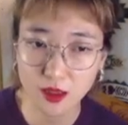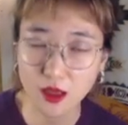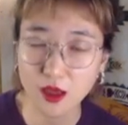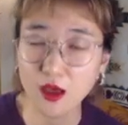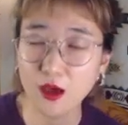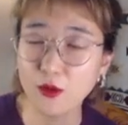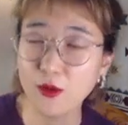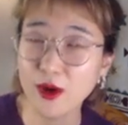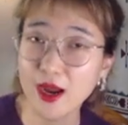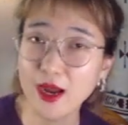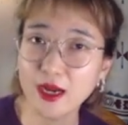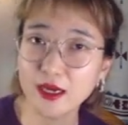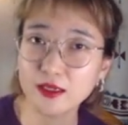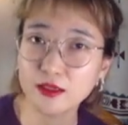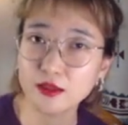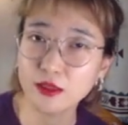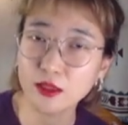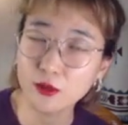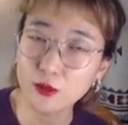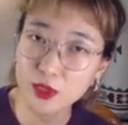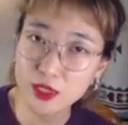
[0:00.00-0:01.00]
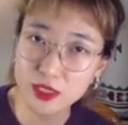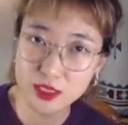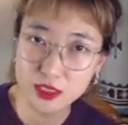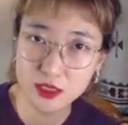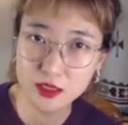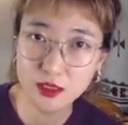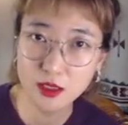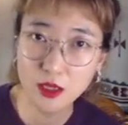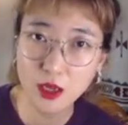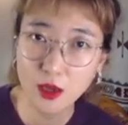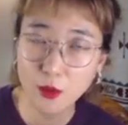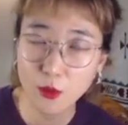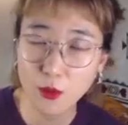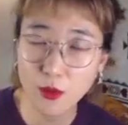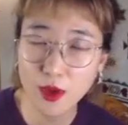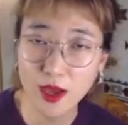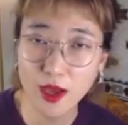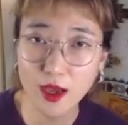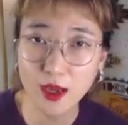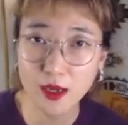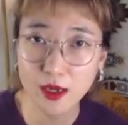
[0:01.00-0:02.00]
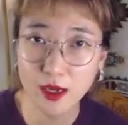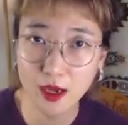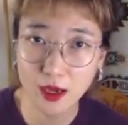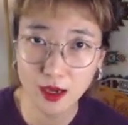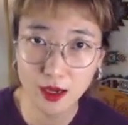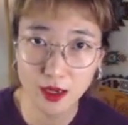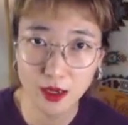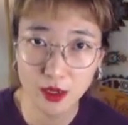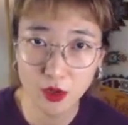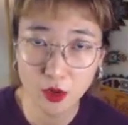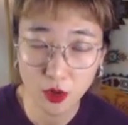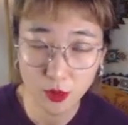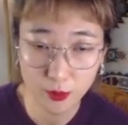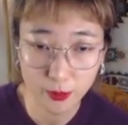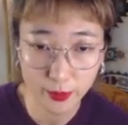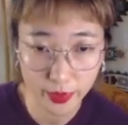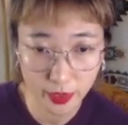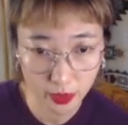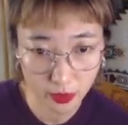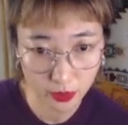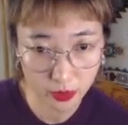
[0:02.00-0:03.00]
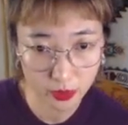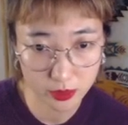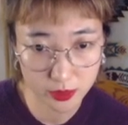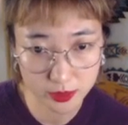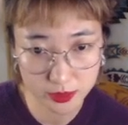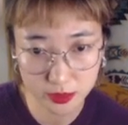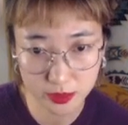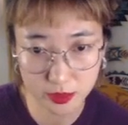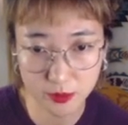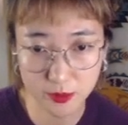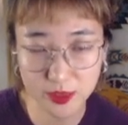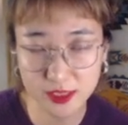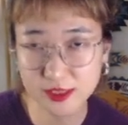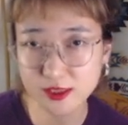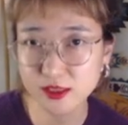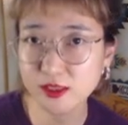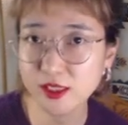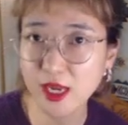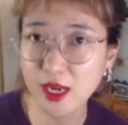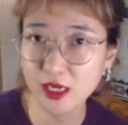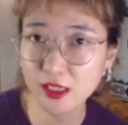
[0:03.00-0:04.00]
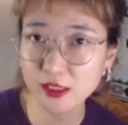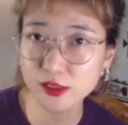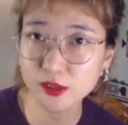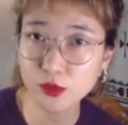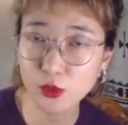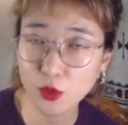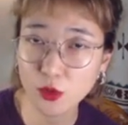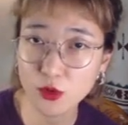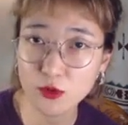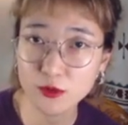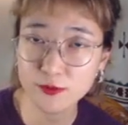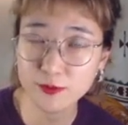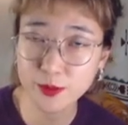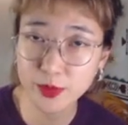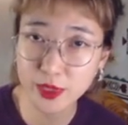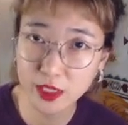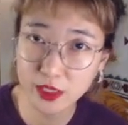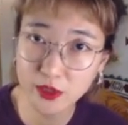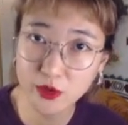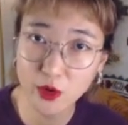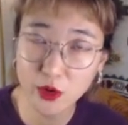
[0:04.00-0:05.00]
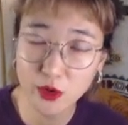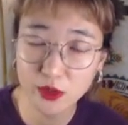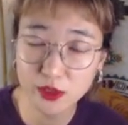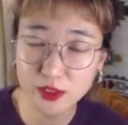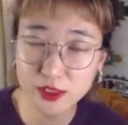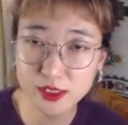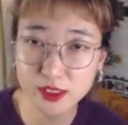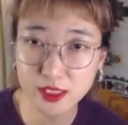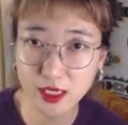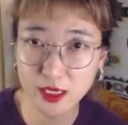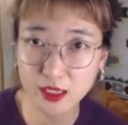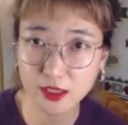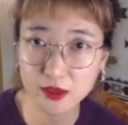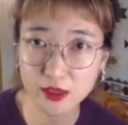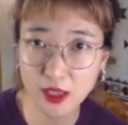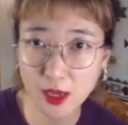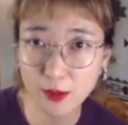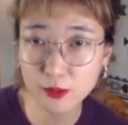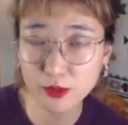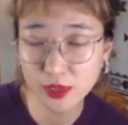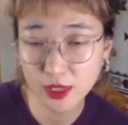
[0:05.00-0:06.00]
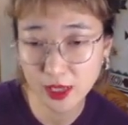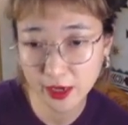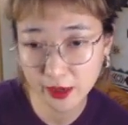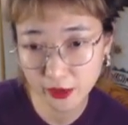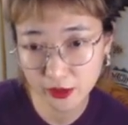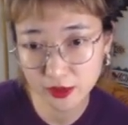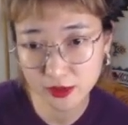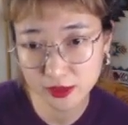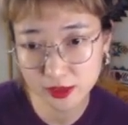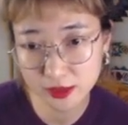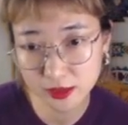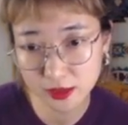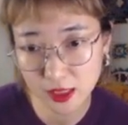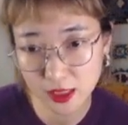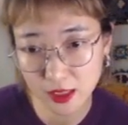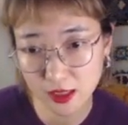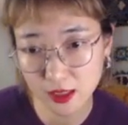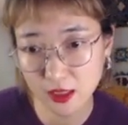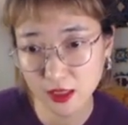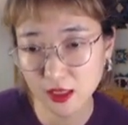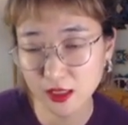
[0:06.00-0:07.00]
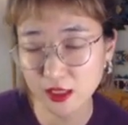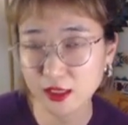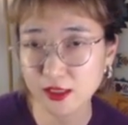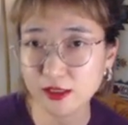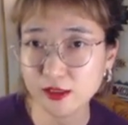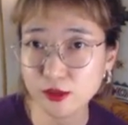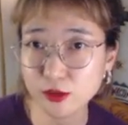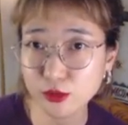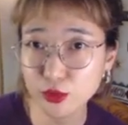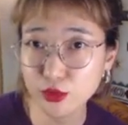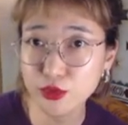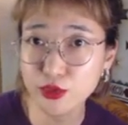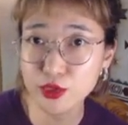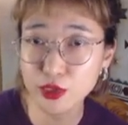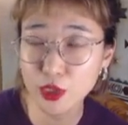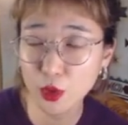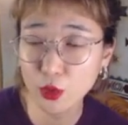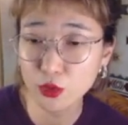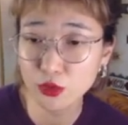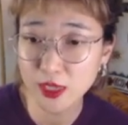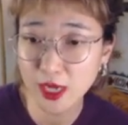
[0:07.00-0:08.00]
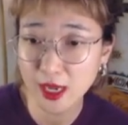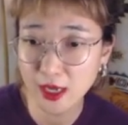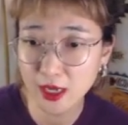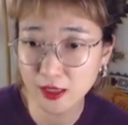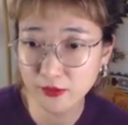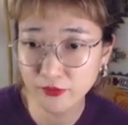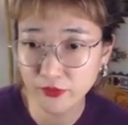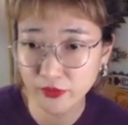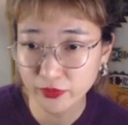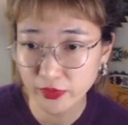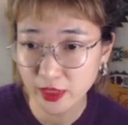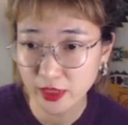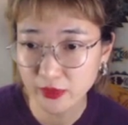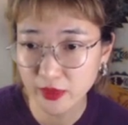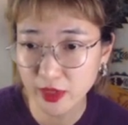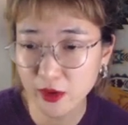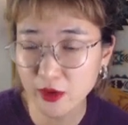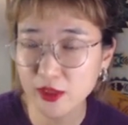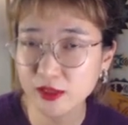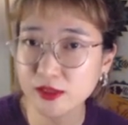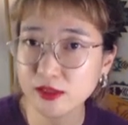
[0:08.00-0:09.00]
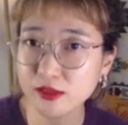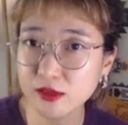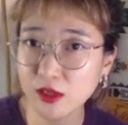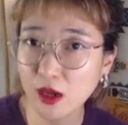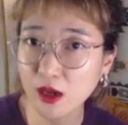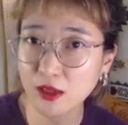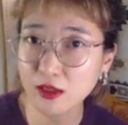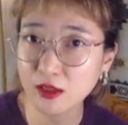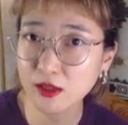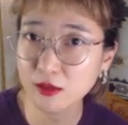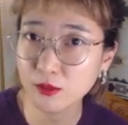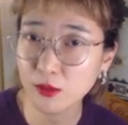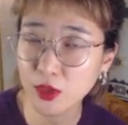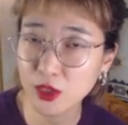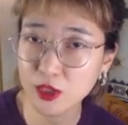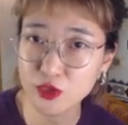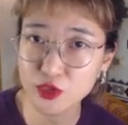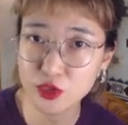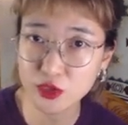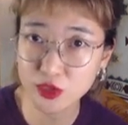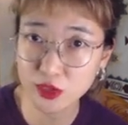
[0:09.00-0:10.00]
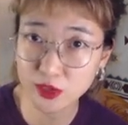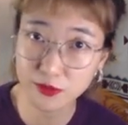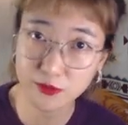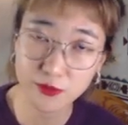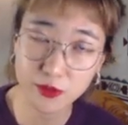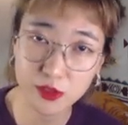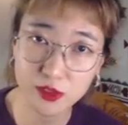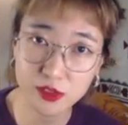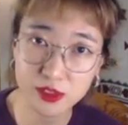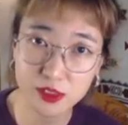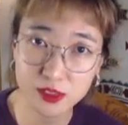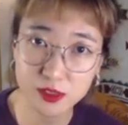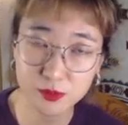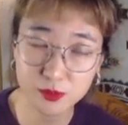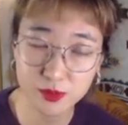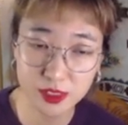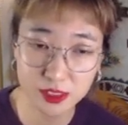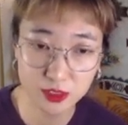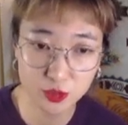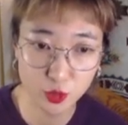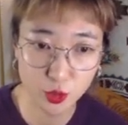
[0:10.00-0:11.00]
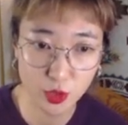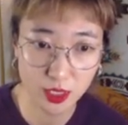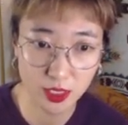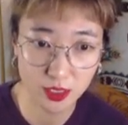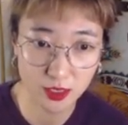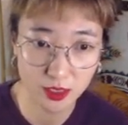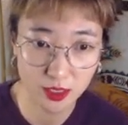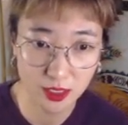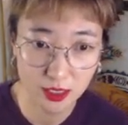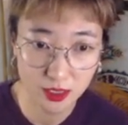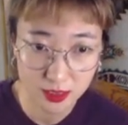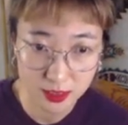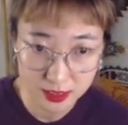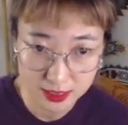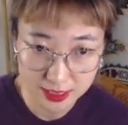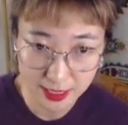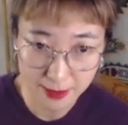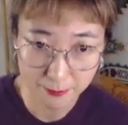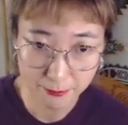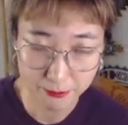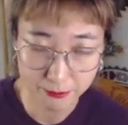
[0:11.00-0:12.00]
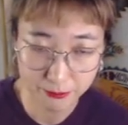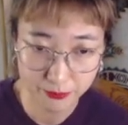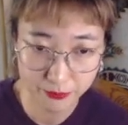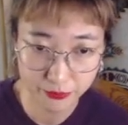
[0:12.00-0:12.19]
Alright, the reason why I compared the mistakes of beginners and dumb players is to show that there is not much difference between them.